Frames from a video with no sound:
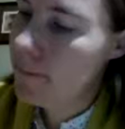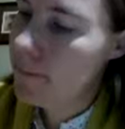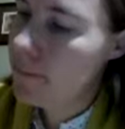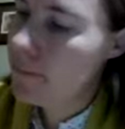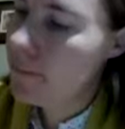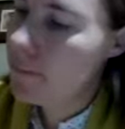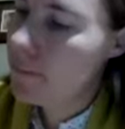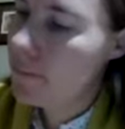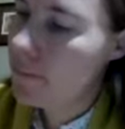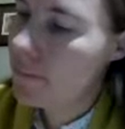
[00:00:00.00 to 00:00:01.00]

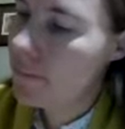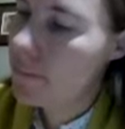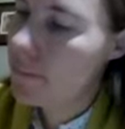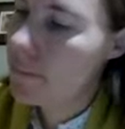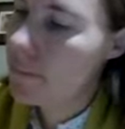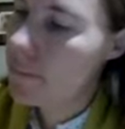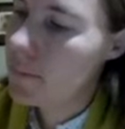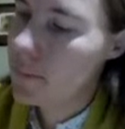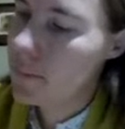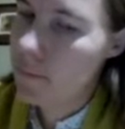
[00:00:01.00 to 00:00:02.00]

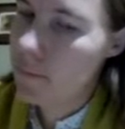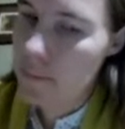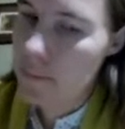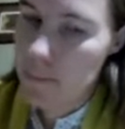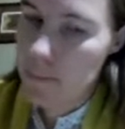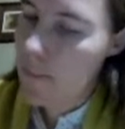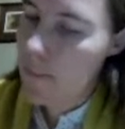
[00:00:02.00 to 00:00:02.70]
(no one is talking)